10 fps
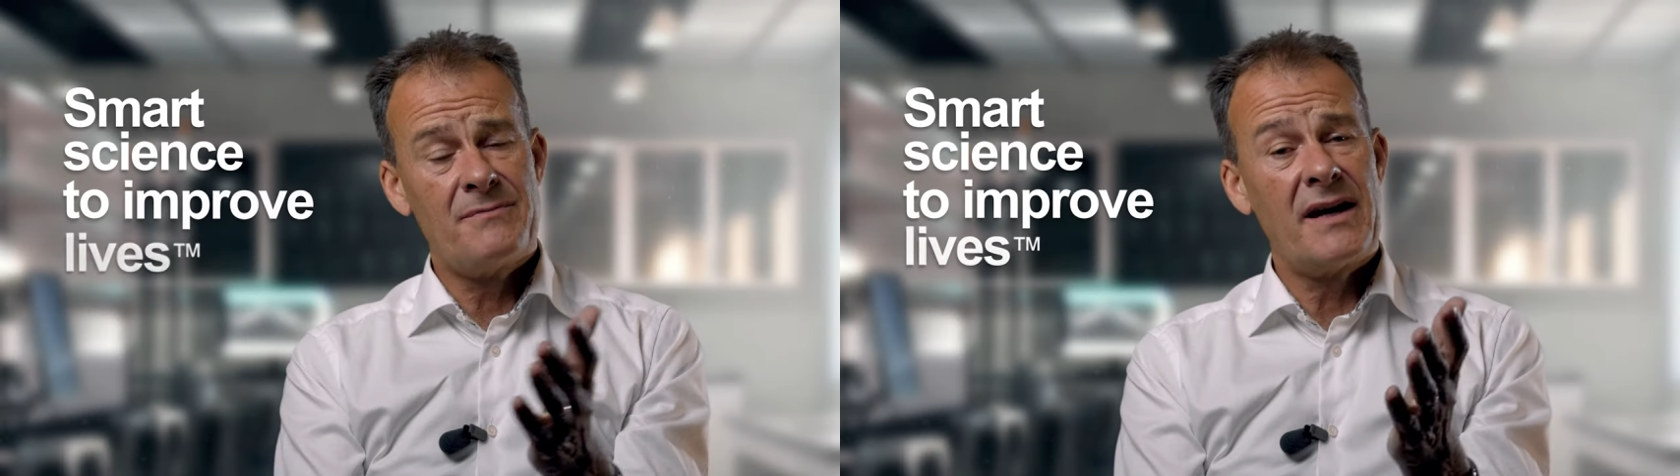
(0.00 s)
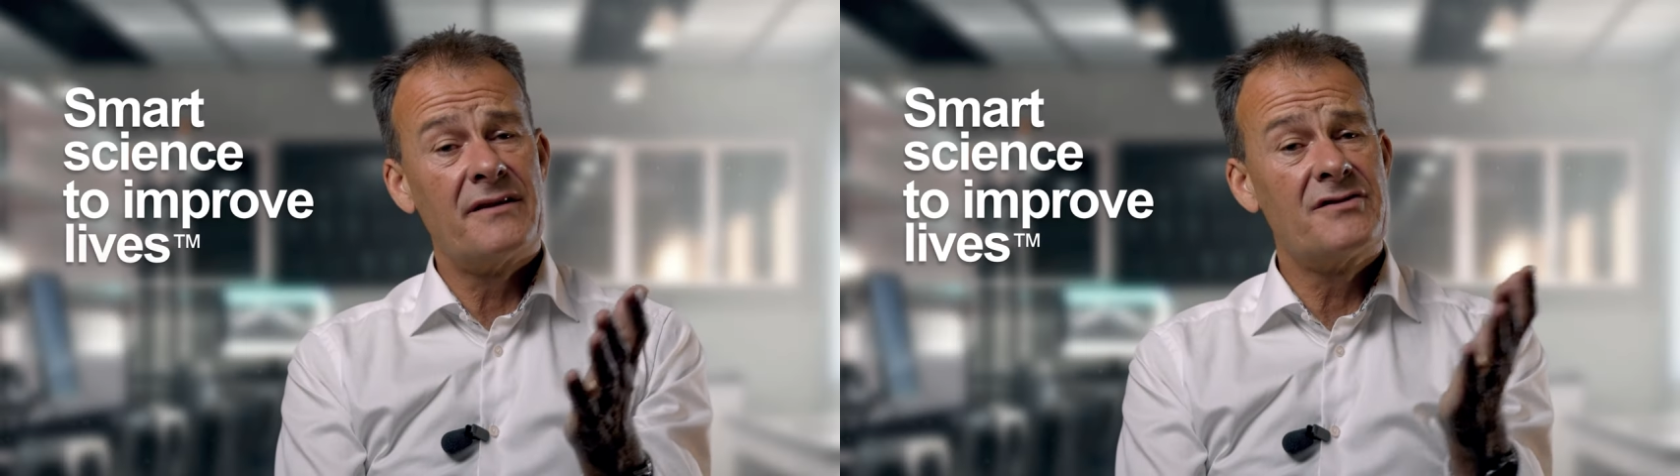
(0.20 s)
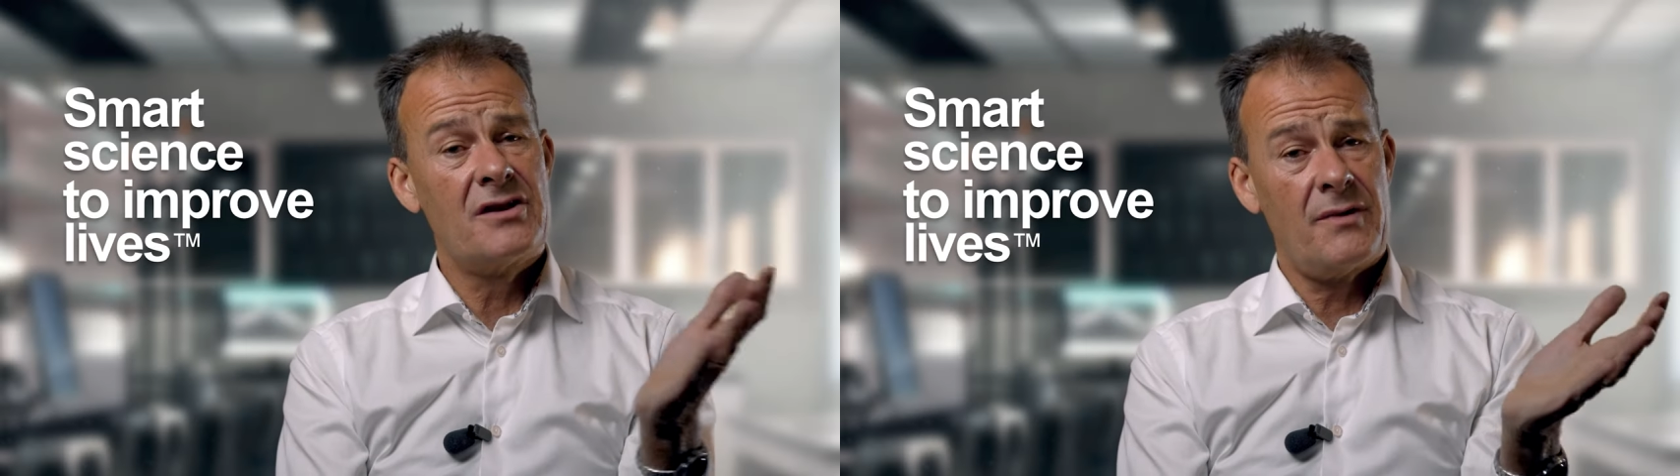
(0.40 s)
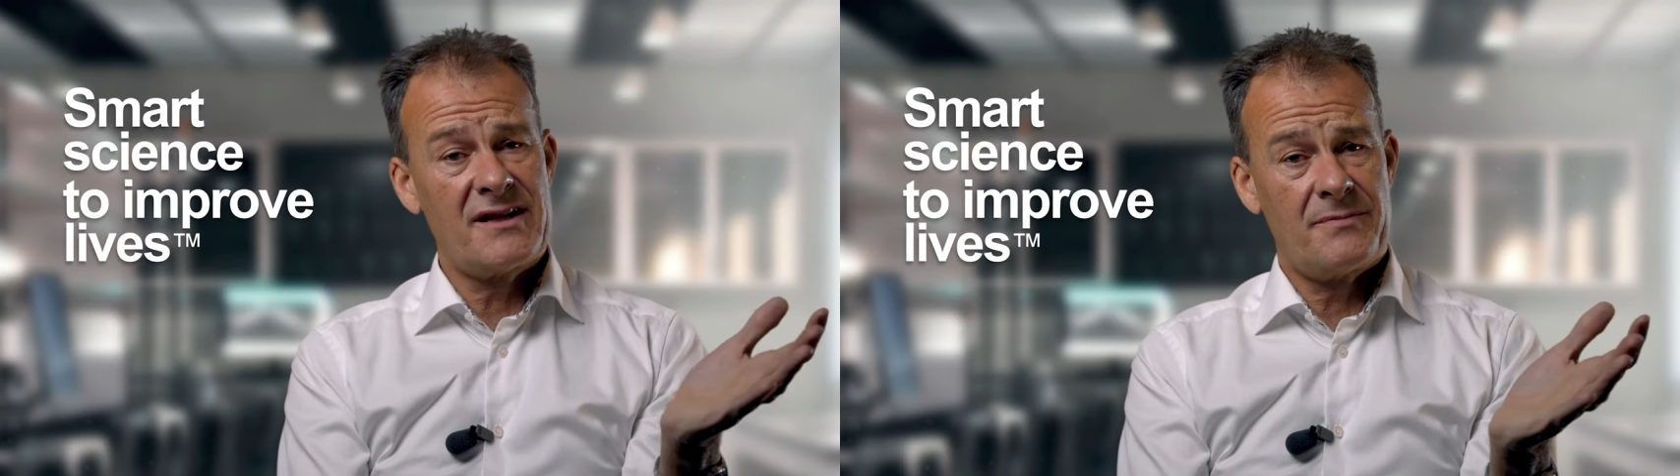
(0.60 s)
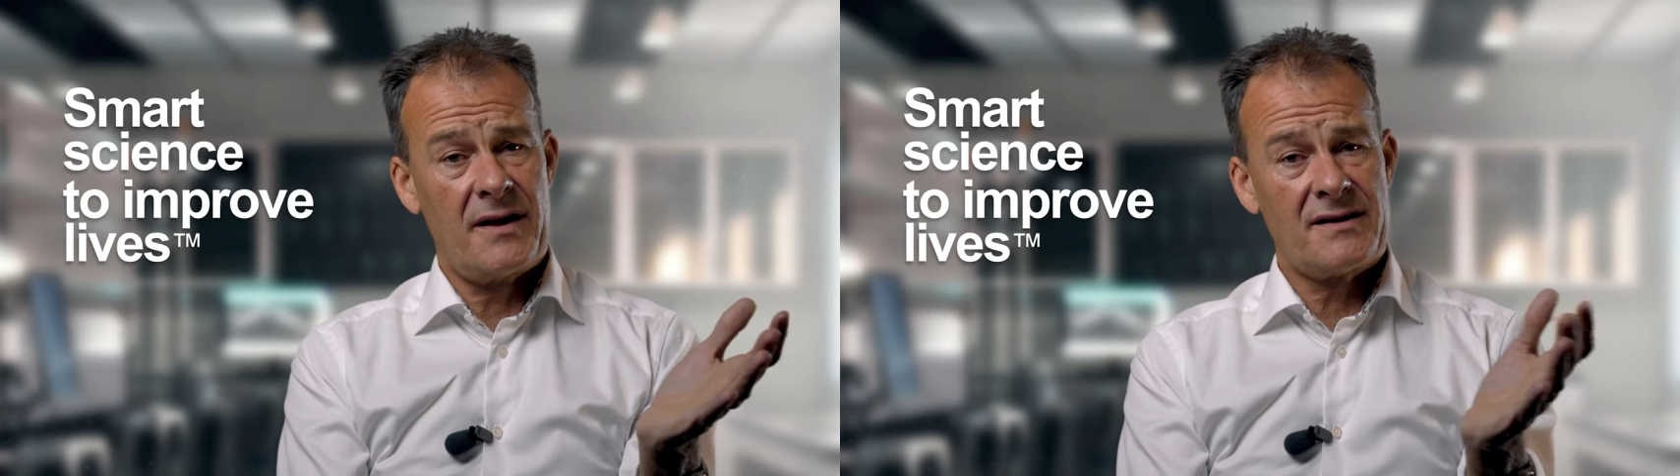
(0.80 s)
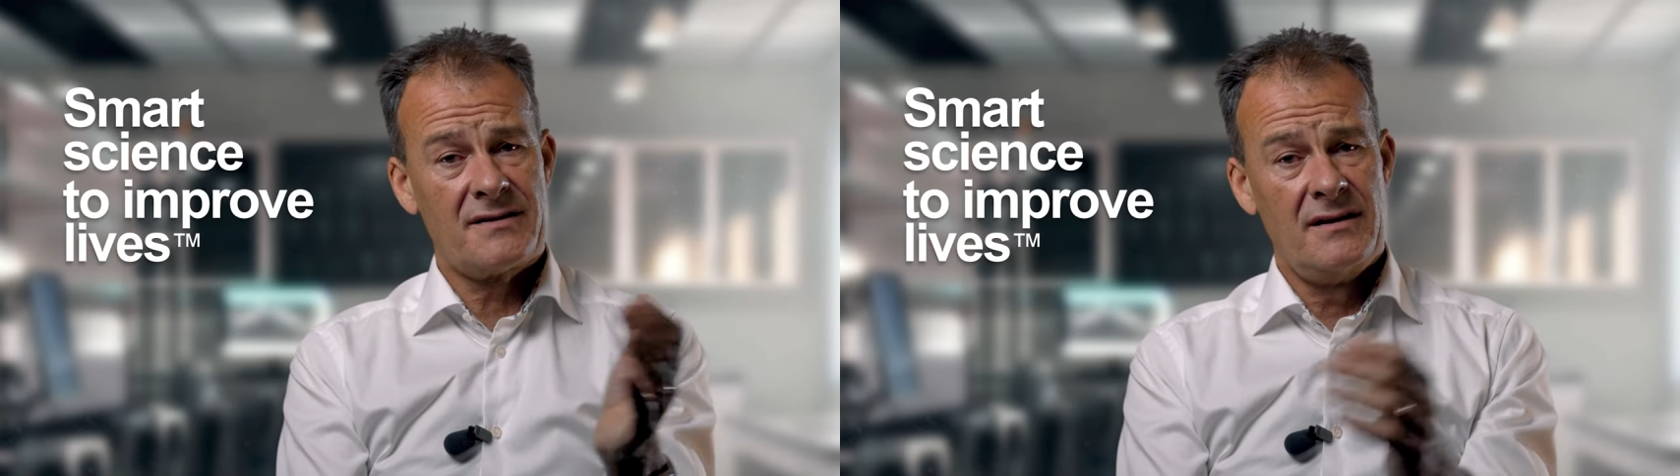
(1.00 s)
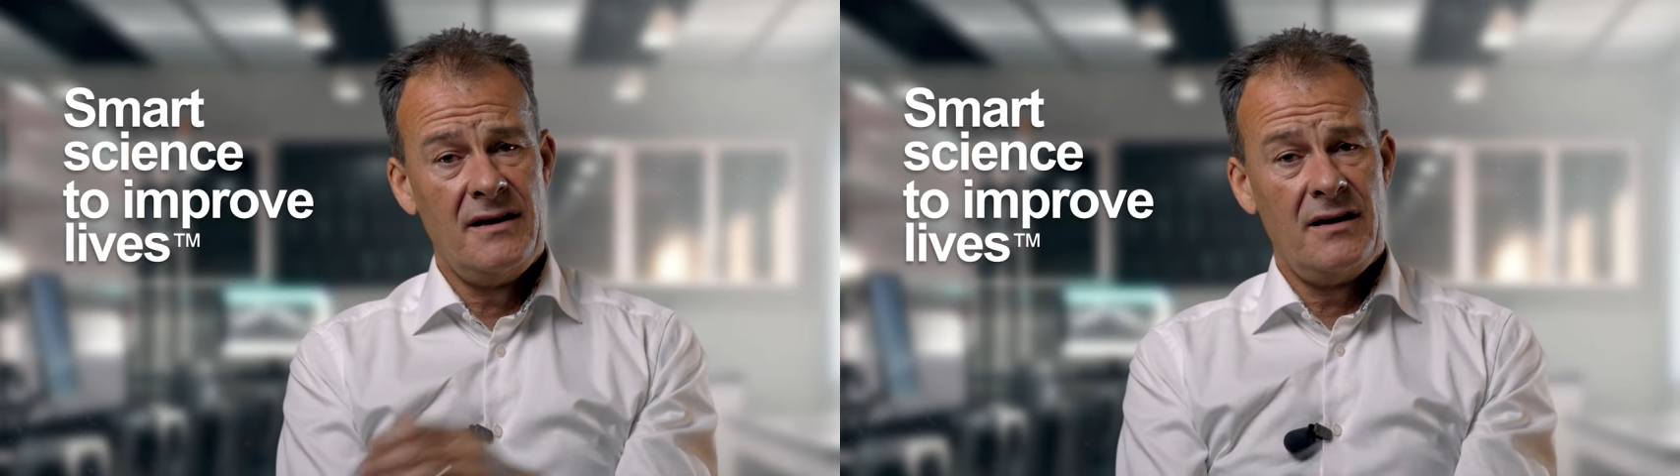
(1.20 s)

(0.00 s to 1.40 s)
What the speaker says: is made of two aspects.